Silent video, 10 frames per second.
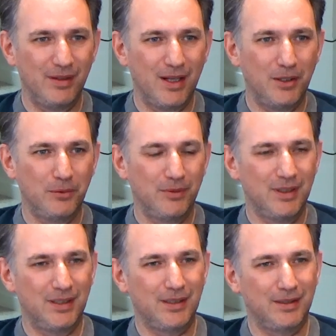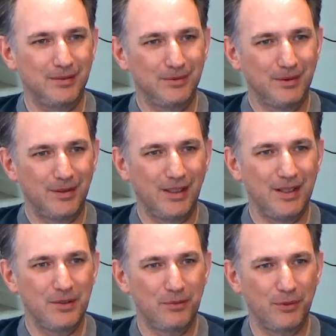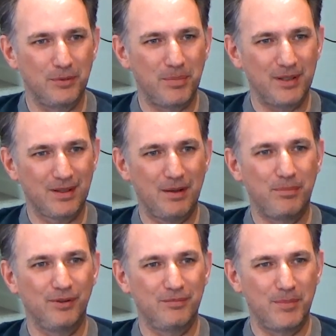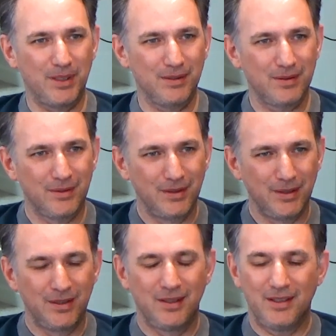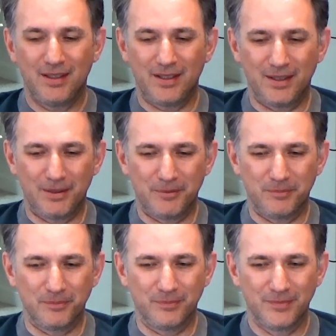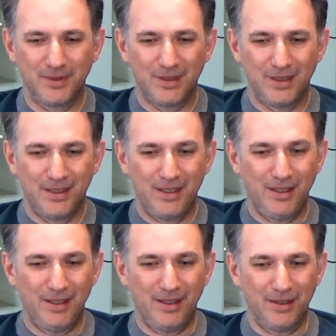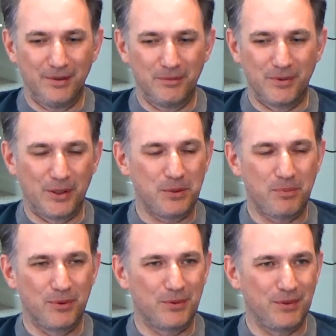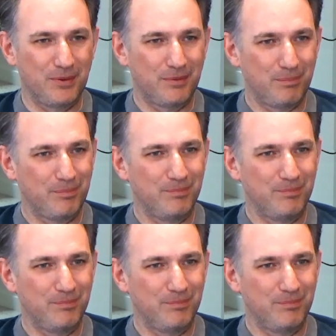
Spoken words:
it now, released it for the past couple of months. The response is,